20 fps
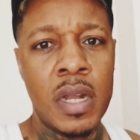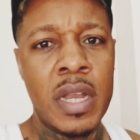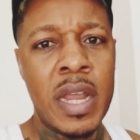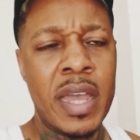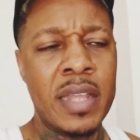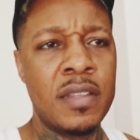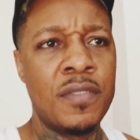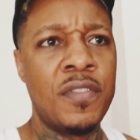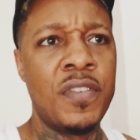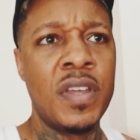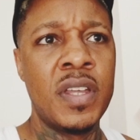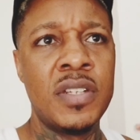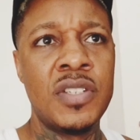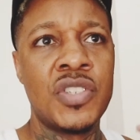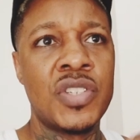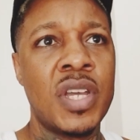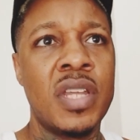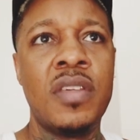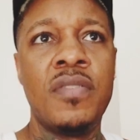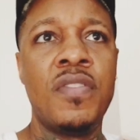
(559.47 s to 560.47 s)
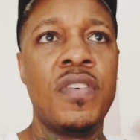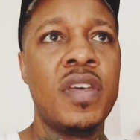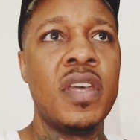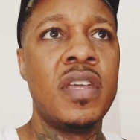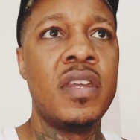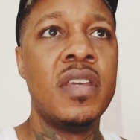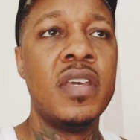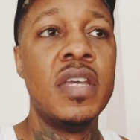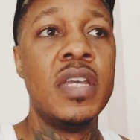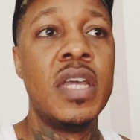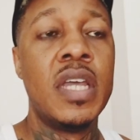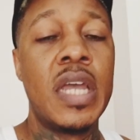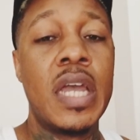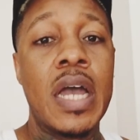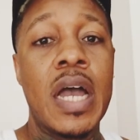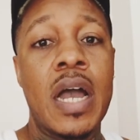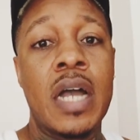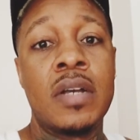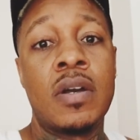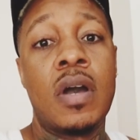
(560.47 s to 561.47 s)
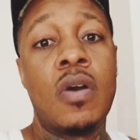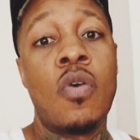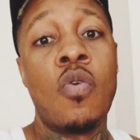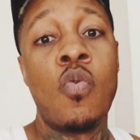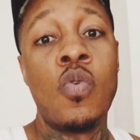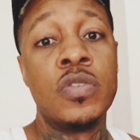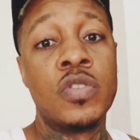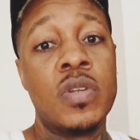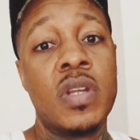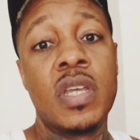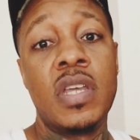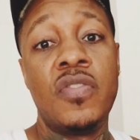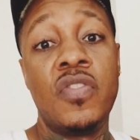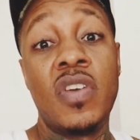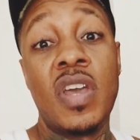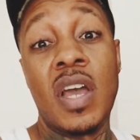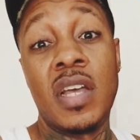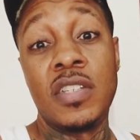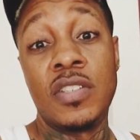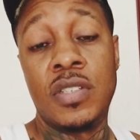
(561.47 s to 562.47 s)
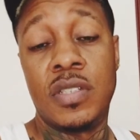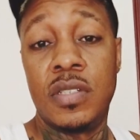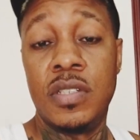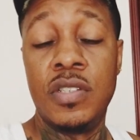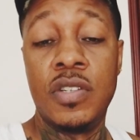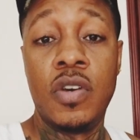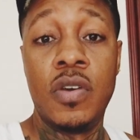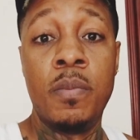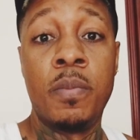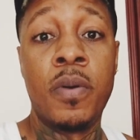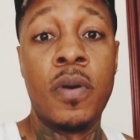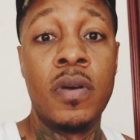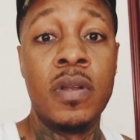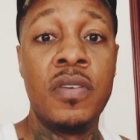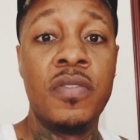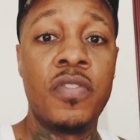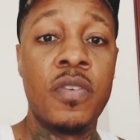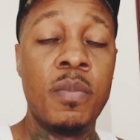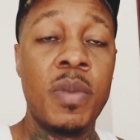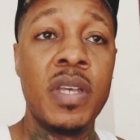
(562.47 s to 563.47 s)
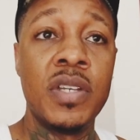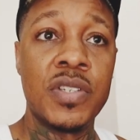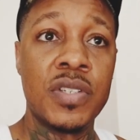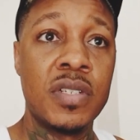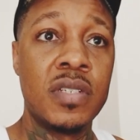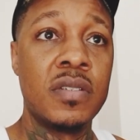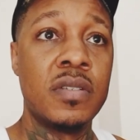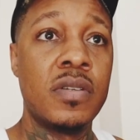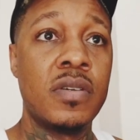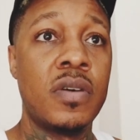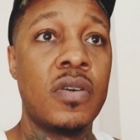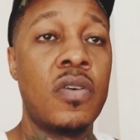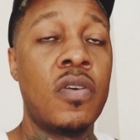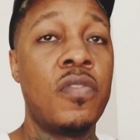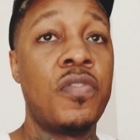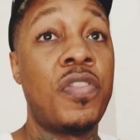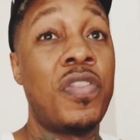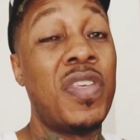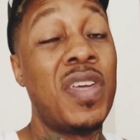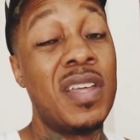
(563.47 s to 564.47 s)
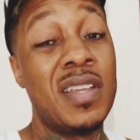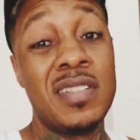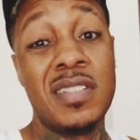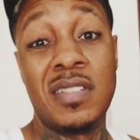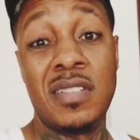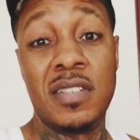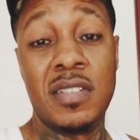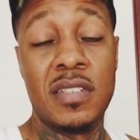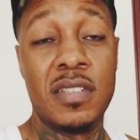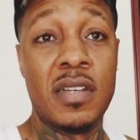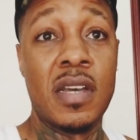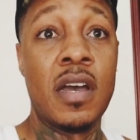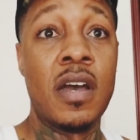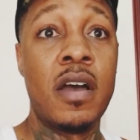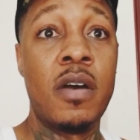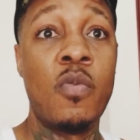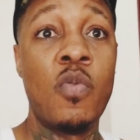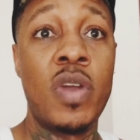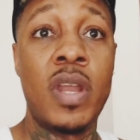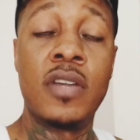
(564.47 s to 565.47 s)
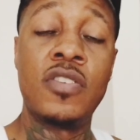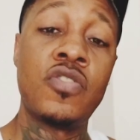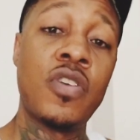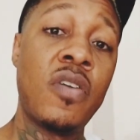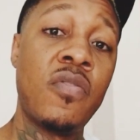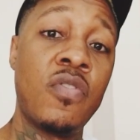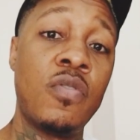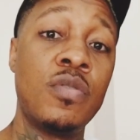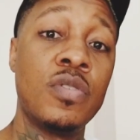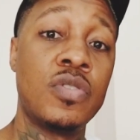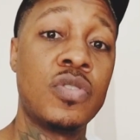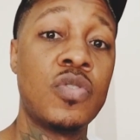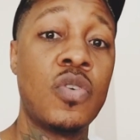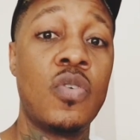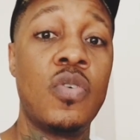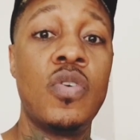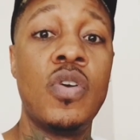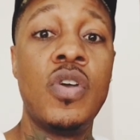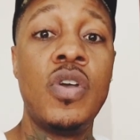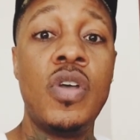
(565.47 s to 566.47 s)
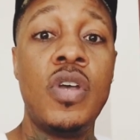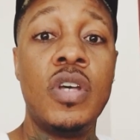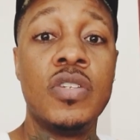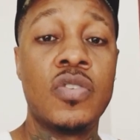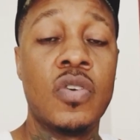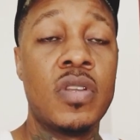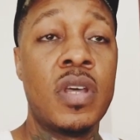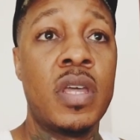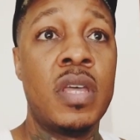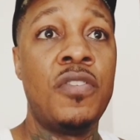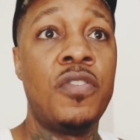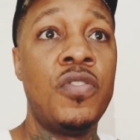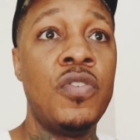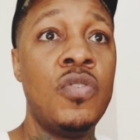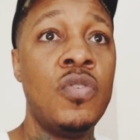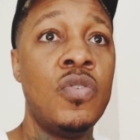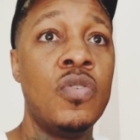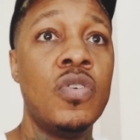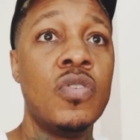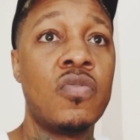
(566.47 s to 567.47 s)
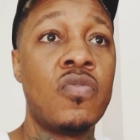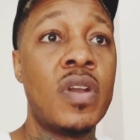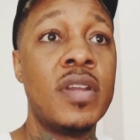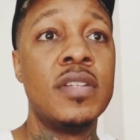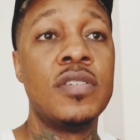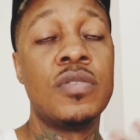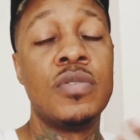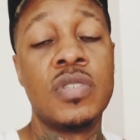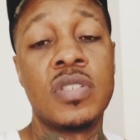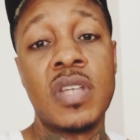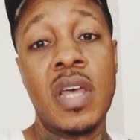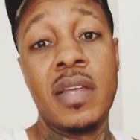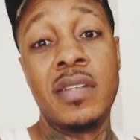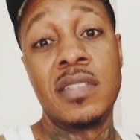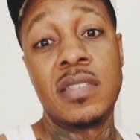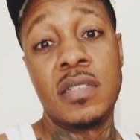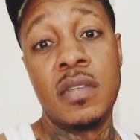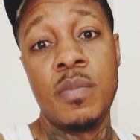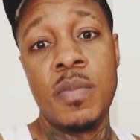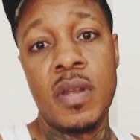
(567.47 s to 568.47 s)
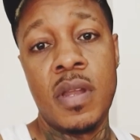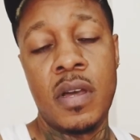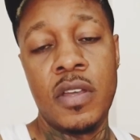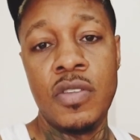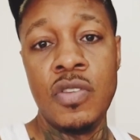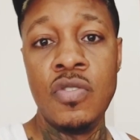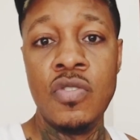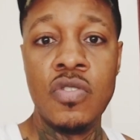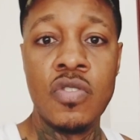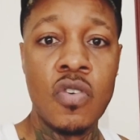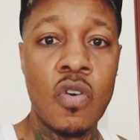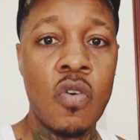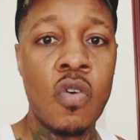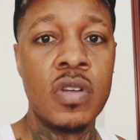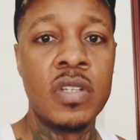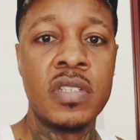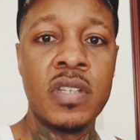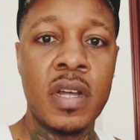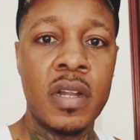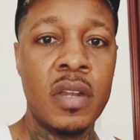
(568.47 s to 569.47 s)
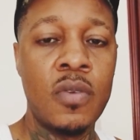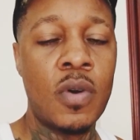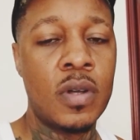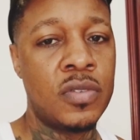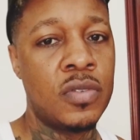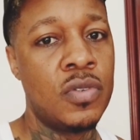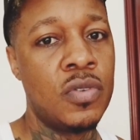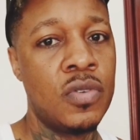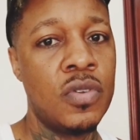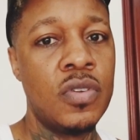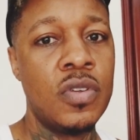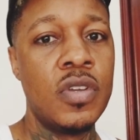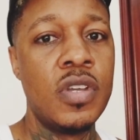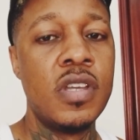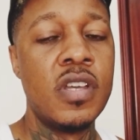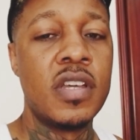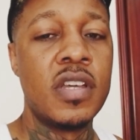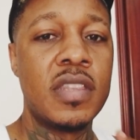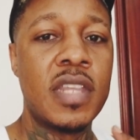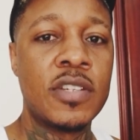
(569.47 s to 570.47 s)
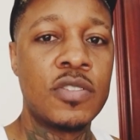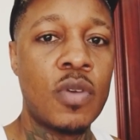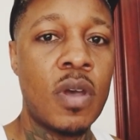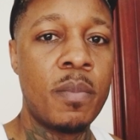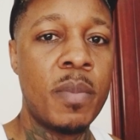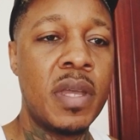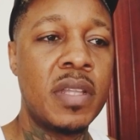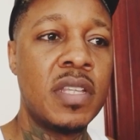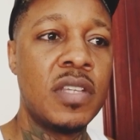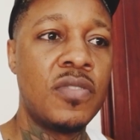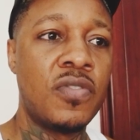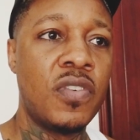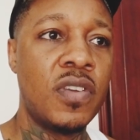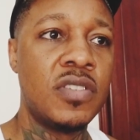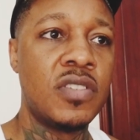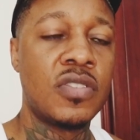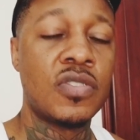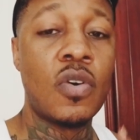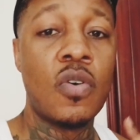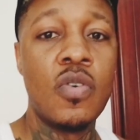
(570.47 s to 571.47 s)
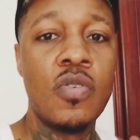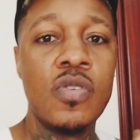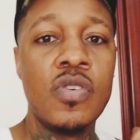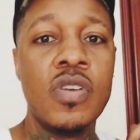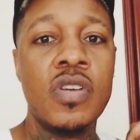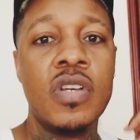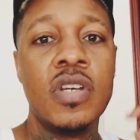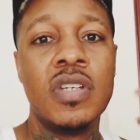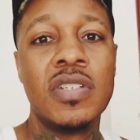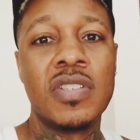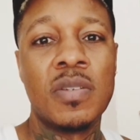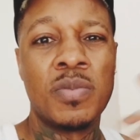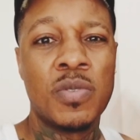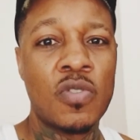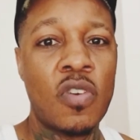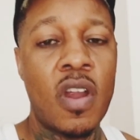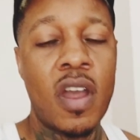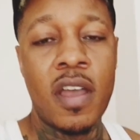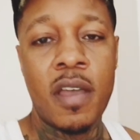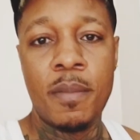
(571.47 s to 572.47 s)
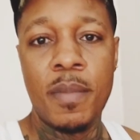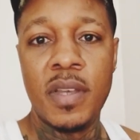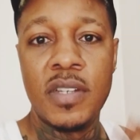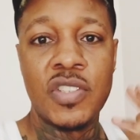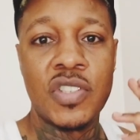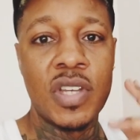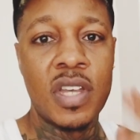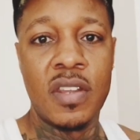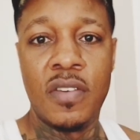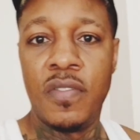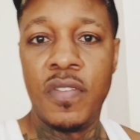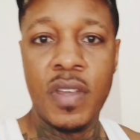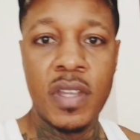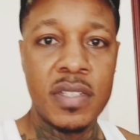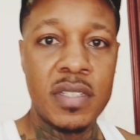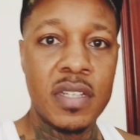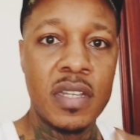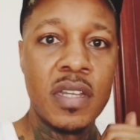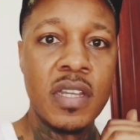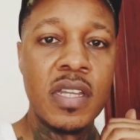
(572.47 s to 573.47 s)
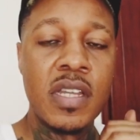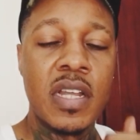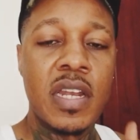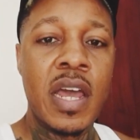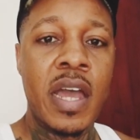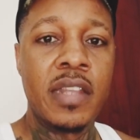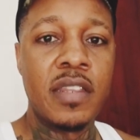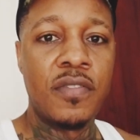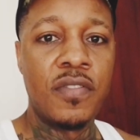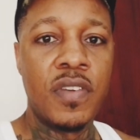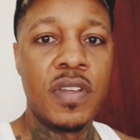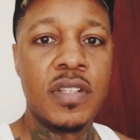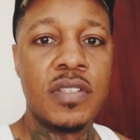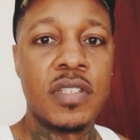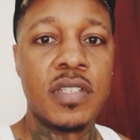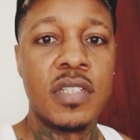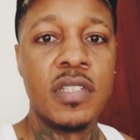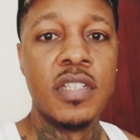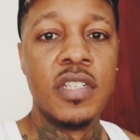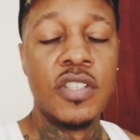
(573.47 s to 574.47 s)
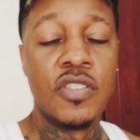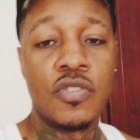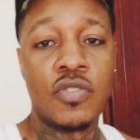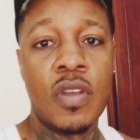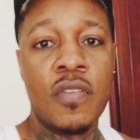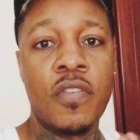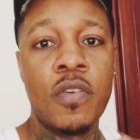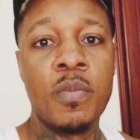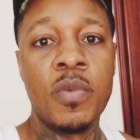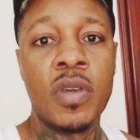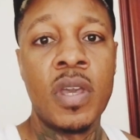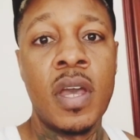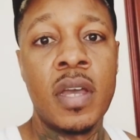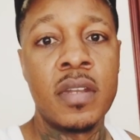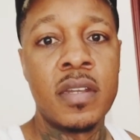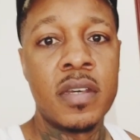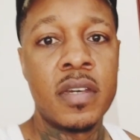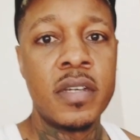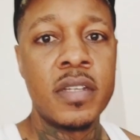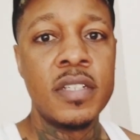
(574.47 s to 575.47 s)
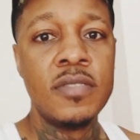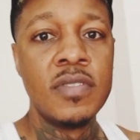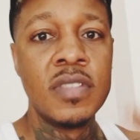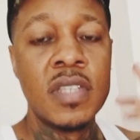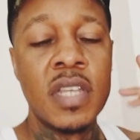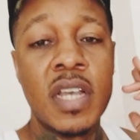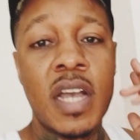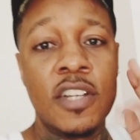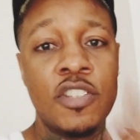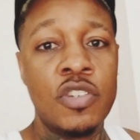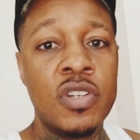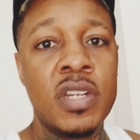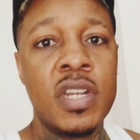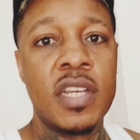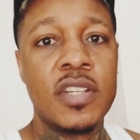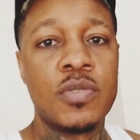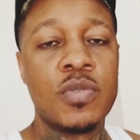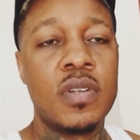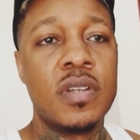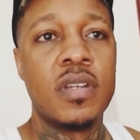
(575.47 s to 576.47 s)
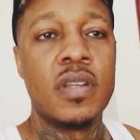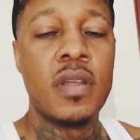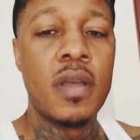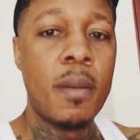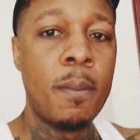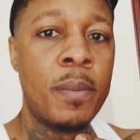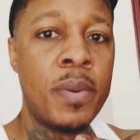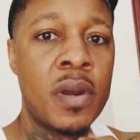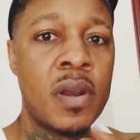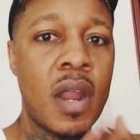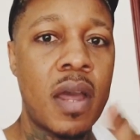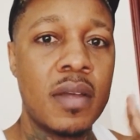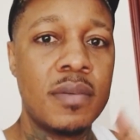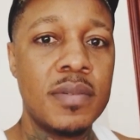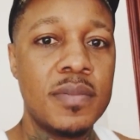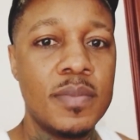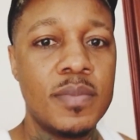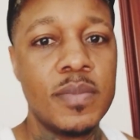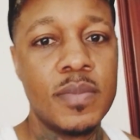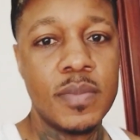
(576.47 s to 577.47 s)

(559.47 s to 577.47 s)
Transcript: like the vid, share the vid. I always want to give you guys, you know, important information of things when I travel, so that if you run into something similar, you know exactly what to do. That's why I make these vids. So subscribe, share the vids, like the vids. Straight from Uganda. Catch you in the next one.